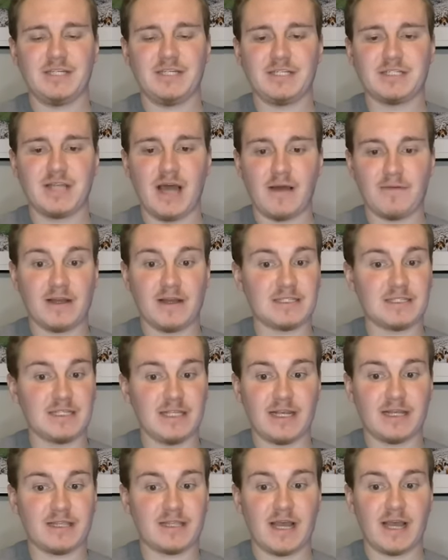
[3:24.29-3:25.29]
He's not
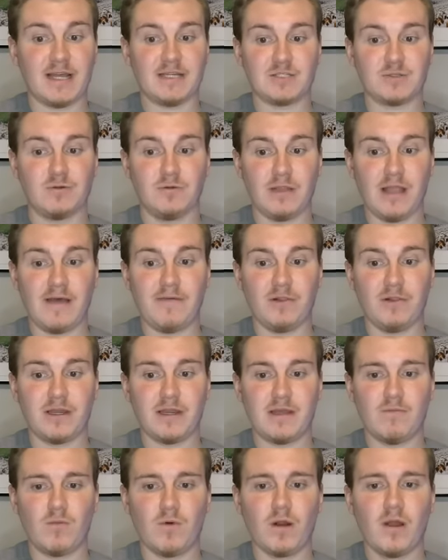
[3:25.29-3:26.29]
wrestling at the high school level
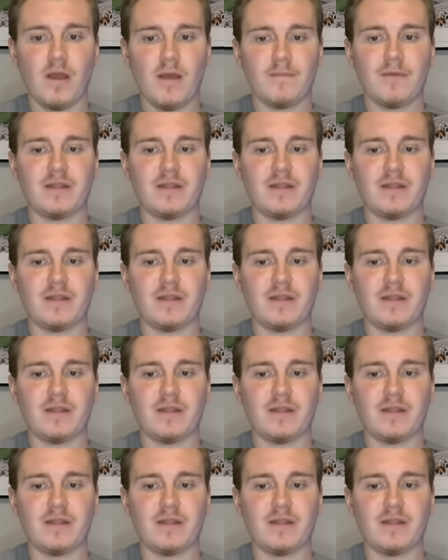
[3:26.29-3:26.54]
anymore.